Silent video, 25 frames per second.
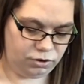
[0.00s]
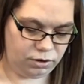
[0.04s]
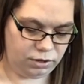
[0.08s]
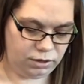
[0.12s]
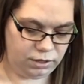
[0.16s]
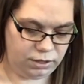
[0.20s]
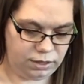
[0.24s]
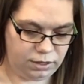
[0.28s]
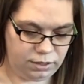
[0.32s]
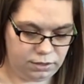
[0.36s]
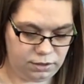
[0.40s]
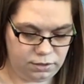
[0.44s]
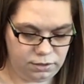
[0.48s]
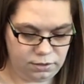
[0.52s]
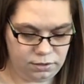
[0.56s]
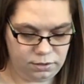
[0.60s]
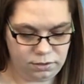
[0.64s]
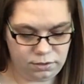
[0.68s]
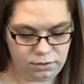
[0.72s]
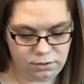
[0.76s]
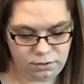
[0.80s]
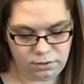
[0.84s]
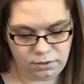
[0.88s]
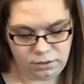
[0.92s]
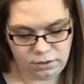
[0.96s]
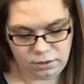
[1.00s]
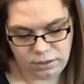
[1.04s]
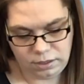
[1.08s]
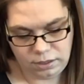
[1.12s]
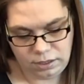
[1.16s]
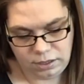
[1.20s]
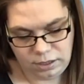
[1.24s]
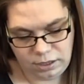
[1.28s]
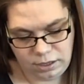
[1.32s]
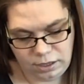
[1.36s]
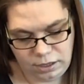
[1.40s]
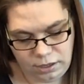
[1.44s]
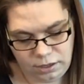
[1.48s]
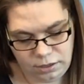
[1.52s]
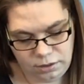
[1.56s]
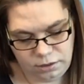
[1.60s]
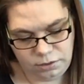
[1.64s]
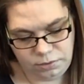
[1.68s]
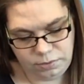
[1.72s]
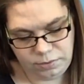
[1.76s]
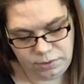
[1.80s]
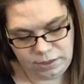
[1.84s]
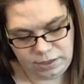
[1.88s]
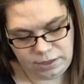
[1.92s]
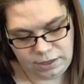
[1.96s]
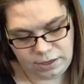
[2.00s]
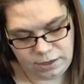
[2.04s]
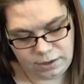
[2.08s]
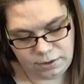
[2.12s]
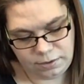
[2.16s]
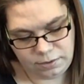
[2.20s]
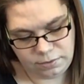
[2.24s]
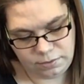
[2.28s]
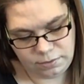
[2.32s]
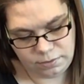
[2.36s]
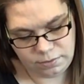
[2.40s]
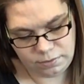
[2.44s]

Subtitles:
lid and glue it down.